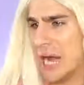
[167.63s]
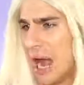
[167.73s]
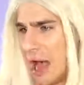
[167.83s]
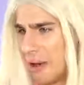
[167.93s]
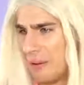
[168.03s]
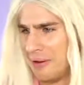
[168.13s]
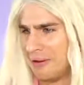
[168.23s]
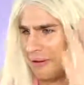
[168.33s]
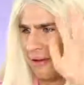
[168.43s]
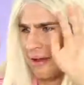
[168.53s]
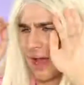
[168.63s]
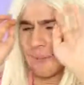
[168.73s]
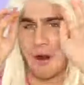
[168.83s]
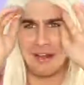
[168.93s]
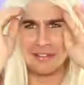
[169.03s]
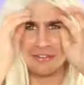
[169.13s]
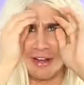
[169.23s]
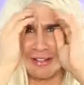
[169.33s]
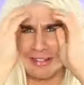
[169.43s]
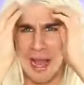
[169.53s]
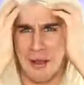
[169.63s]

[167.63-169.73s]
Stop! I'm already stressed